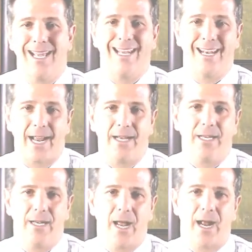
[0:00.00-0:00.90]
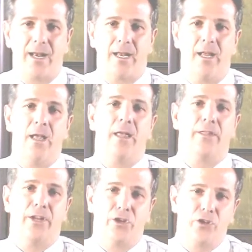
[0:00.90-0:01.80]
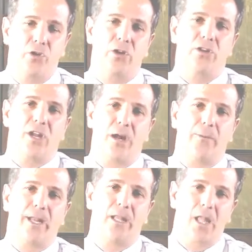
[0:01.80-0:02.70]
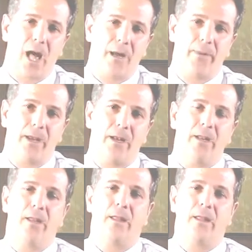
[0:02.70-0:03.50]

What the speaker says: In 1990, the insurance company lobbied